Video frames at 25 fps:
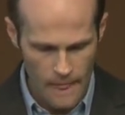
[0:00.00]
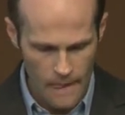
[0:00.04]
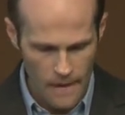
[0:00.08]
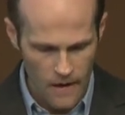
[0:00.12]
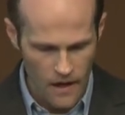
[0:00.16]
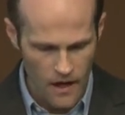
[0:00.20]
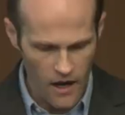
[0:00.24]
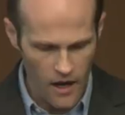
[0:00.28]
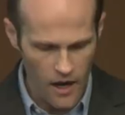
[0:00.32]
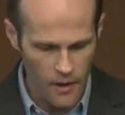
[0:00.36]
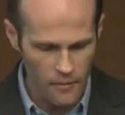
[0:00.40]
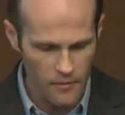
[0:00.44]

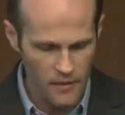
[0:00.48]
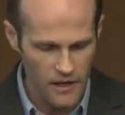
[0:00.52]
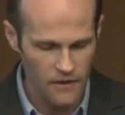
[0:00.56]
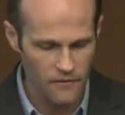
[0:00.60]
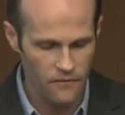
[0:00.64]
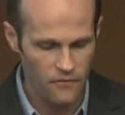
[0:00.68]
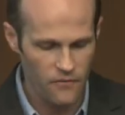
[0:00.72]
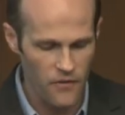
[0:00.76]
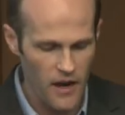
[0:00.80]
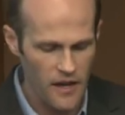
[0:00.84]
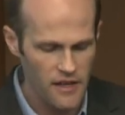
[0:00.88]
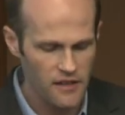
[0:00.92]
Um, and
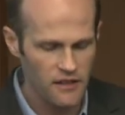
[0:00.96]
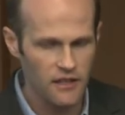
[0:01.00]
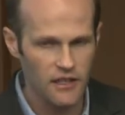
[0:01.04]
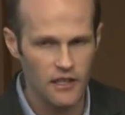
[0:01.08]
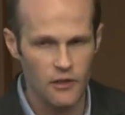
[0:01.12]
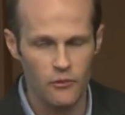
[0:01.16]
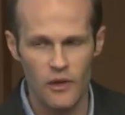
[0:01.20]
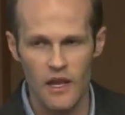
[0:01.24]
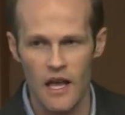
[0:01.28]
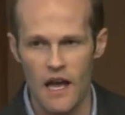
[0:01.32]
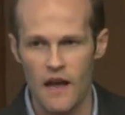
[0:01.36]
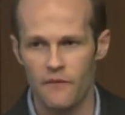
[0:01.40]
finally,
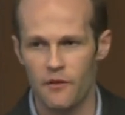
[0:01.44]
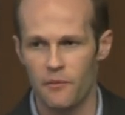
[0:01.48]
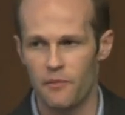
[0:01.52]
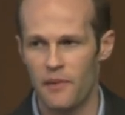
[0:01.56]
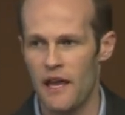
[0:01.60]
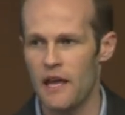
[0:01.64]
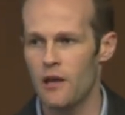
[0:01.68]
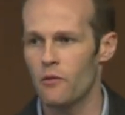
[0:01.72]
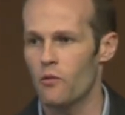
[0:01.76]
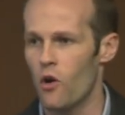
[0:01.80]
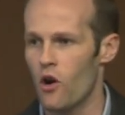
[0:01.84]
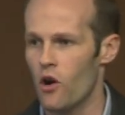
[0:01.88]
we have a
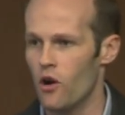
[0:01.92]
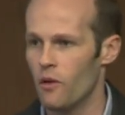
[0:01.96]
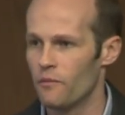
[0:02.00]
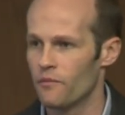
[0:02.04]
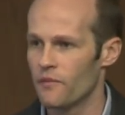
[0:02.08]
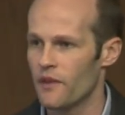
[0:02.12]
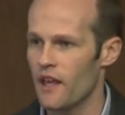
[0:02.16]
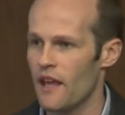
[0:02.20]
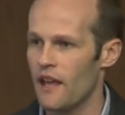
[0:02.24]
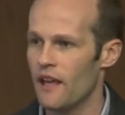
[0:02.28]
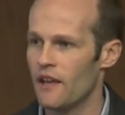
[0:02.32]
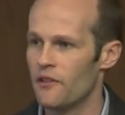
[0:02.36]
paywall.
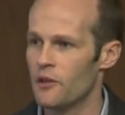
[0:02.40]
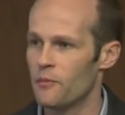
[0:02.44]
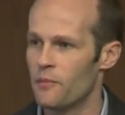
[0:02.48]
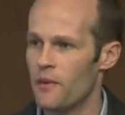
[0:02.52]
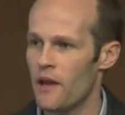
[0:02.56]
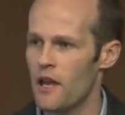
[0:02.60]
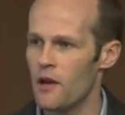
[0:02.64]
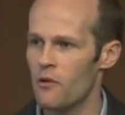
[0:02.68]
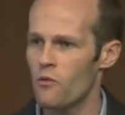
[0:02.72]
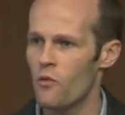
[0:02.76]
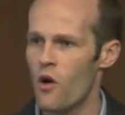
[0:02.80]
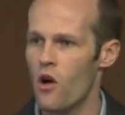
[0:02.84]
And the
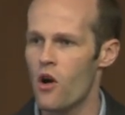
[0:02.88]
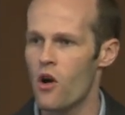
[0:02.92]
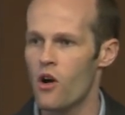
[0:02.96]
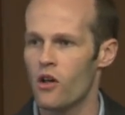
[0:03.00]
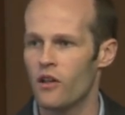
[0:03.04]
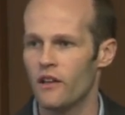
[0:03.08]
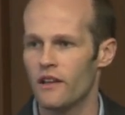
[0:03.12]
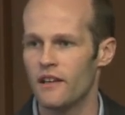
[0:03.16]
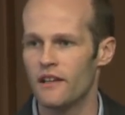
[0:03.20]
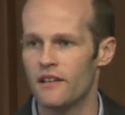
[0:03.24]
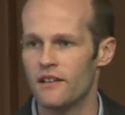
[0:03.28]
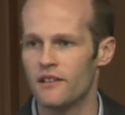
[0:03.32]

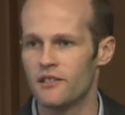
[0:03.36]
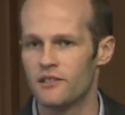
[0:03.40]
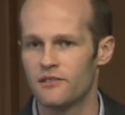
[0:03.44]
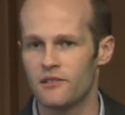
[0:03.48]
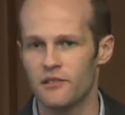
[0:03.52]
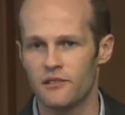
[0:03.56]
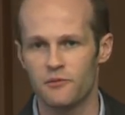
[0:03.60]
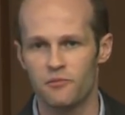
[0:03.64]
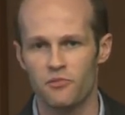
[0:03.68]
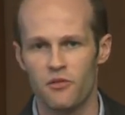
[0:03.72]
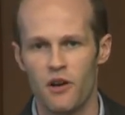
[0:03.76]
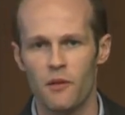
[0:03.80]
paywall is,
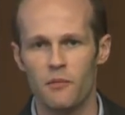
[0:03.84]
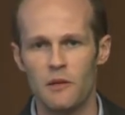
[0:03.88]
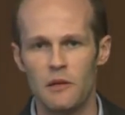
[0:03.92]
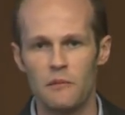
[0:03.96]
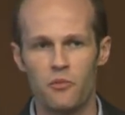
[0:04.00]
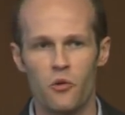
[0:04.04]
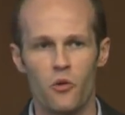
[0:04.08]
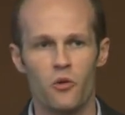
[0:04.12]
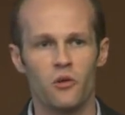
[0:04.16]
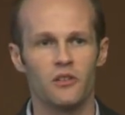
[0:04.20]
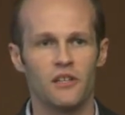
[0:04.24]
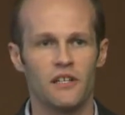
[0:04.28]
it's probably
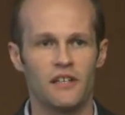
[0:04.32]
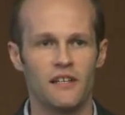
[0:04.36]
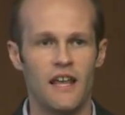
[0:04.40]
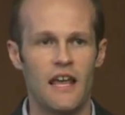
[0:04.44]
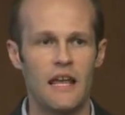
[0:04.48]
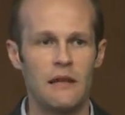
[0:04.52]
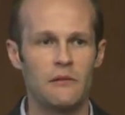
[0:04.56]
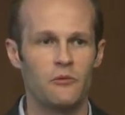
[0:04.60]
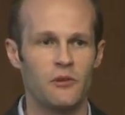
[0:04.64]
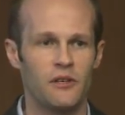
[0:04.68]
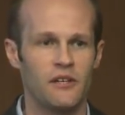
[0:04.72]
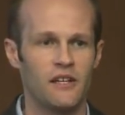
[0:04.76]
poorly
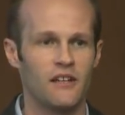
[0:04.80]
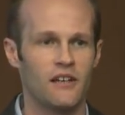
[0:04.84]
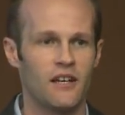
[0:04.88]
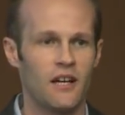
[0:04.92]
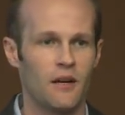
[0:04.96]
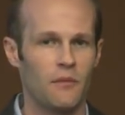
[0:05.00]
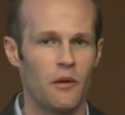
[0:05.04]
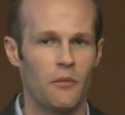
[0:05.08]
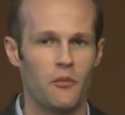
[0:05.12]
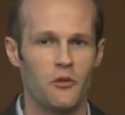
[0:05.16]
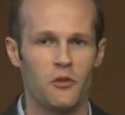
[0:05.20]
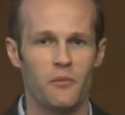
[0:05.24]
named. We need to
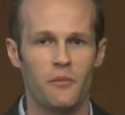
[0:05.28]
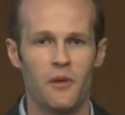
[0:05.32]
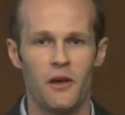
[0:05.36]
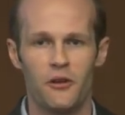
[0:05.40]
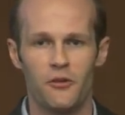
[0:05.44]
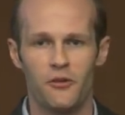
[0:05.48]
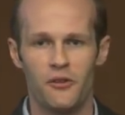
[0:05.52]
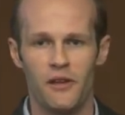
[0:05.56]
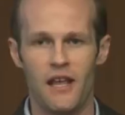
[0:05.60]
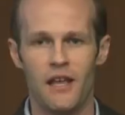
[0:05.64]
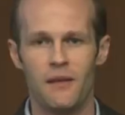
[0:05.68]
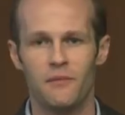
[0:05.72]
come up with a
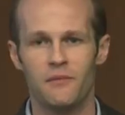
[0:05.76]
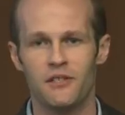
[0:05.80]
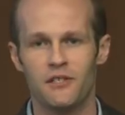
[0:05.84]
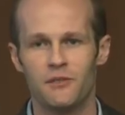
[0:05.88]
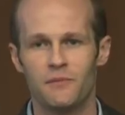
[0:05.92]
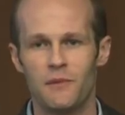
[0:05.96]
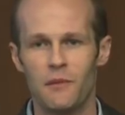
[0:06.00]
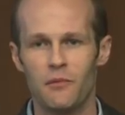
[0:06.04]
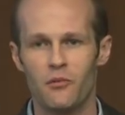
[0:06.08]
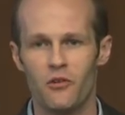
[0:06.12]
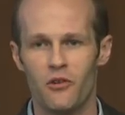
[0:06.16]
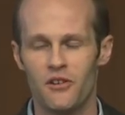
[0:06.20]
better name because
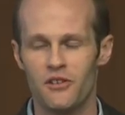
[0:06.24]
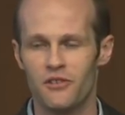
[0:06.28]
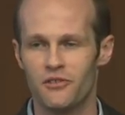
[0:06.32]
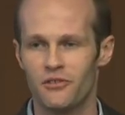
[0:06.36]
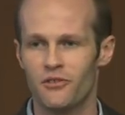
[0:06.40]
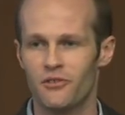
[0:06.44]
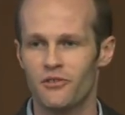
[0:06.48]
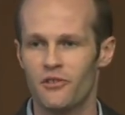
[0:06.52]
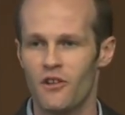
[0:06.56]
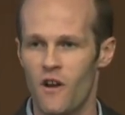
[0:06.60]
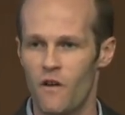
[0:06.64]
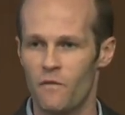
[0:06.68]
people are always
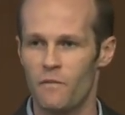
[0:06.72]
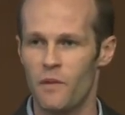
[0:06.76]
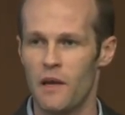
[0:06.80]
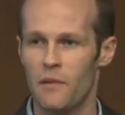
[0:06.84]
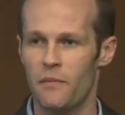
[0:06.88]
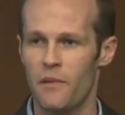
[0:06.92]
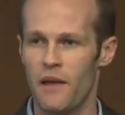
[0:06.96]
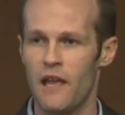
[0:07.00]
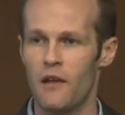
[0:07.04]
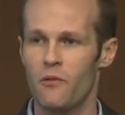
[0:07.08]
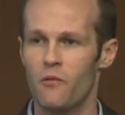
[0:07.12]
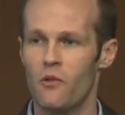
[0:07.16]
turned off by
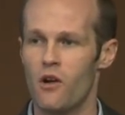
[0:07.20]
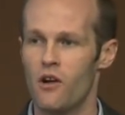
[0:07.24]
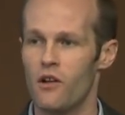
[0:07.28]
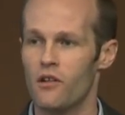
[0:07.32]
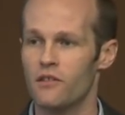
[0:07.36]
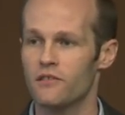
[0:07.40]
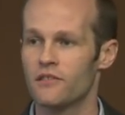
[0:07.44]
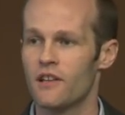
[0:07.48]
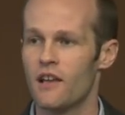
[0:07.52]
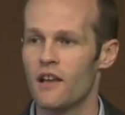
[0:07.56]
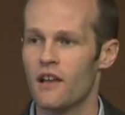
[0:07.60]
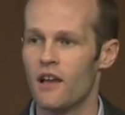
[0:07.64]

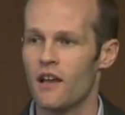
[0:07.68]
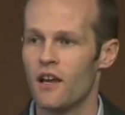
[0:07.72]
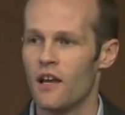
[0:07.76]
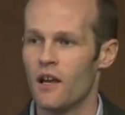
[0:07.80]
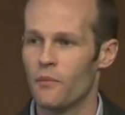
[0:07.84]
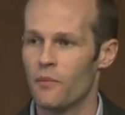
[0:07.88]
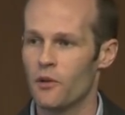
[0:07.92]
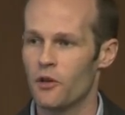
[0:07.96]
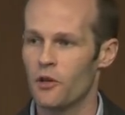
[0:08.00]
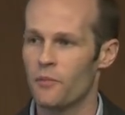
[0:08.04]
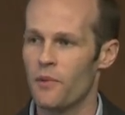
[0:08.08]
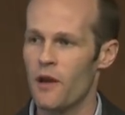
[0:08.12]
paywalls.
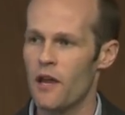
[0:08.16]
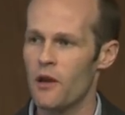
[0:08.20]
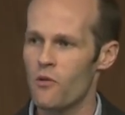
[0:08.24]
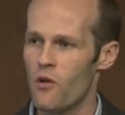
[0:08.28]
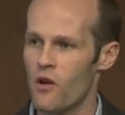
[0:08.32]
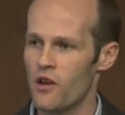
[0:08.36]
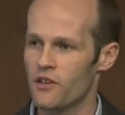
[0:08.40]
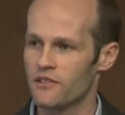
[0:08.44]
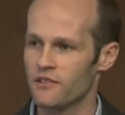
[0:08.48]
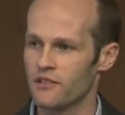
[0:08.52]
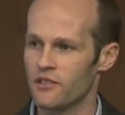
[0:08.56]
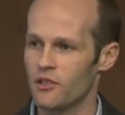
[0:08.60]
But our
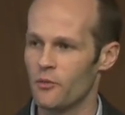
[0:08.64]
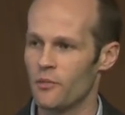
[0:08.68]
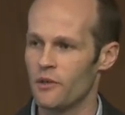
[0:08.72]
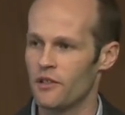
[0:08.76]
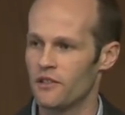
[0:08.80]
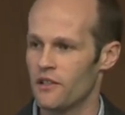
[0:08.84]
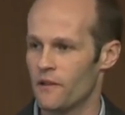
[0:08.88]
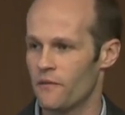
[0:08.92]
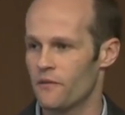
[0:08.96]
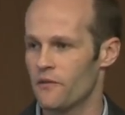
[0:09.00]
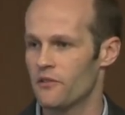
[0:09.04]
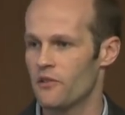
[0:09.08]
paywall is a little bit
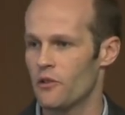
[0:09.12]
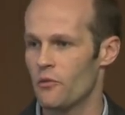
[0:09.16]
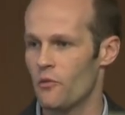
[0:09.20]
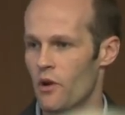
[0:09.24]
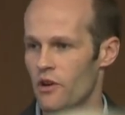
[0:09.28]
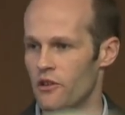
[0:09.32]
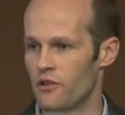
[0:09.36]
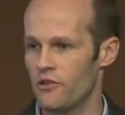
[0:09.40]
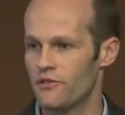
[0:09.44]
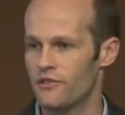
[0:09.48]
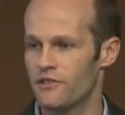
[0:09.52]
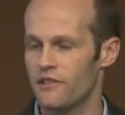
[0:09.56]
different than
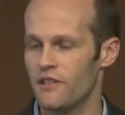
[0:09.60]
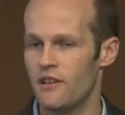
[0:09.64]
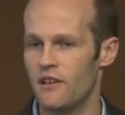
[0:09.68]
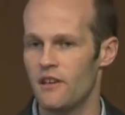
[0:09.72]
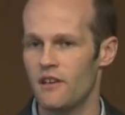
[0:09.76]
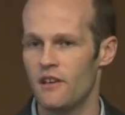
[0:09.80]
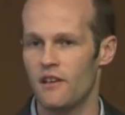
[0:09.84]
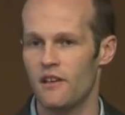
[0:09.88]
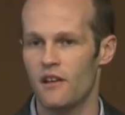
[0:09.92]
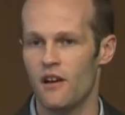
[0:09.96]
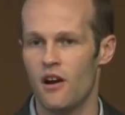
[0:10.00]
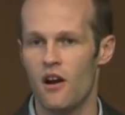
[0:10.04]
what you
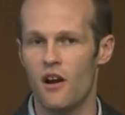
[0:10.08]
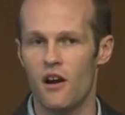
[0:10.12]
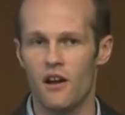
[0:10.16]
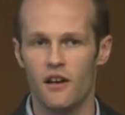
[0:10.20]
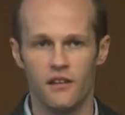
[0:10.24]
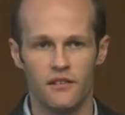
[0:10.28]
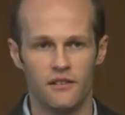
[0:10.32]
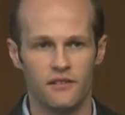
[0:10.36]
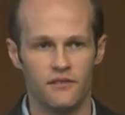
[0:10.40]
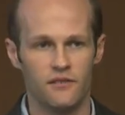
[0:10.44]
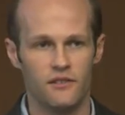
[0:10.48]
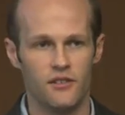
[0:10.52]
see
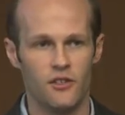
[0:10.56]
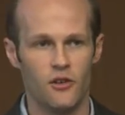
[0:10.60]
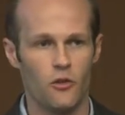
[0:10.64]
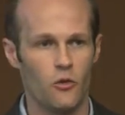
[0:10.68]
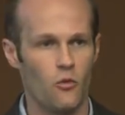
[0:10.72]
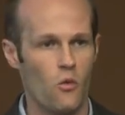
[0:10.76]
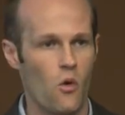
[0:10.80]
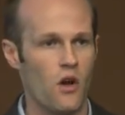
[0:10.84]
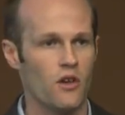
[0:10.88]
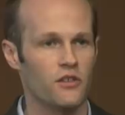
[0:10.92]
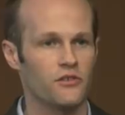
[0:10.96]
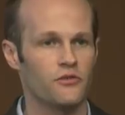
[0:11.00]
on you know, the
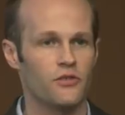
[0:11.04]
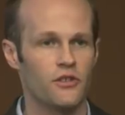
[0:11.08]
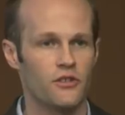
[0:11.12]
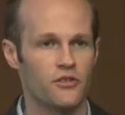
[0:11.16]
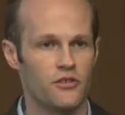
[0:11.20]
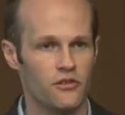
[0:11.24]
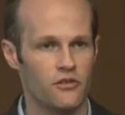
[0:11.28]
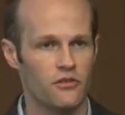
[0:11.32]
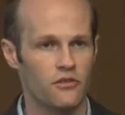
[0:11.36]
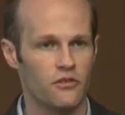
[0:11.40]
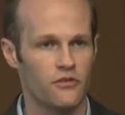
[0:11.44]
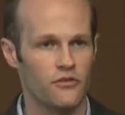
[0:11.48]
Wall Street
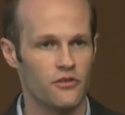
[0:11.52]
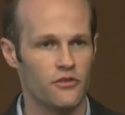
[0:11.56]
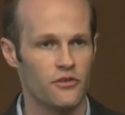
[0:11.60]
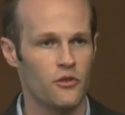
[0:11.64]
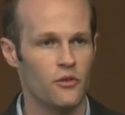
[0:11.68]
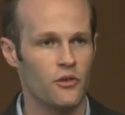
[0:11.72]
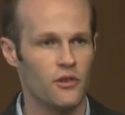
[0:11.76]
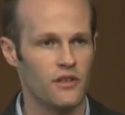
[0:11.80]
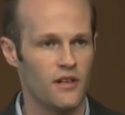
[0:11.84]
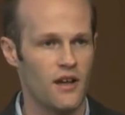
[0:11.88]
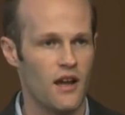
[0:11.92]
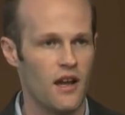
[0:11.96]
Journal, the New
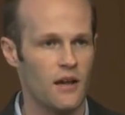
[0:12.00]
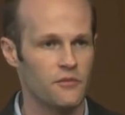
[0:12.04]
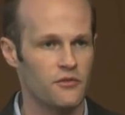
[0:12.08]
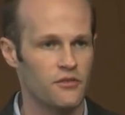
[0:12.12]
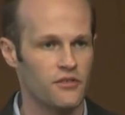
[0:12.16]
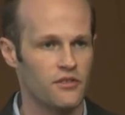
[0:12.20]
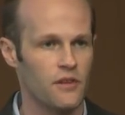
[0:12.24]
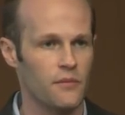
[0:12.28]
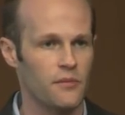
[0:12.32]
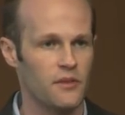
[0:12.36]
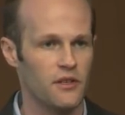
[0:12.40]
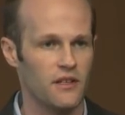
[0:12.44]
York Times, or
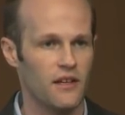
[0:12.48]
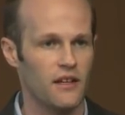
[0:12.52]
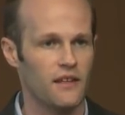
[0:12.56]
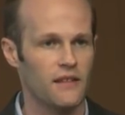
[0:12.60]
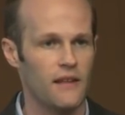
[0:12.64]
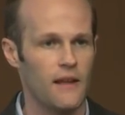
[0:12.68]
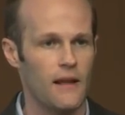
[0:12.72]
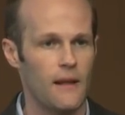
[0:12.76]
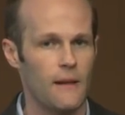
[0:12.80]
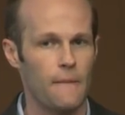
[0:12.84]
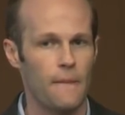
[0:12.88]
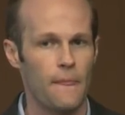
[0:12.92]
something like
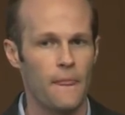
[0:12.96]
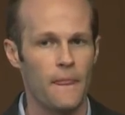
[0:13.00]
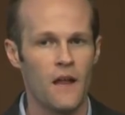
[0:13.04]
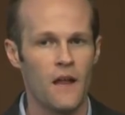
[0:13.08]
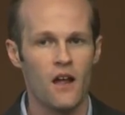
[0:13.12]
that.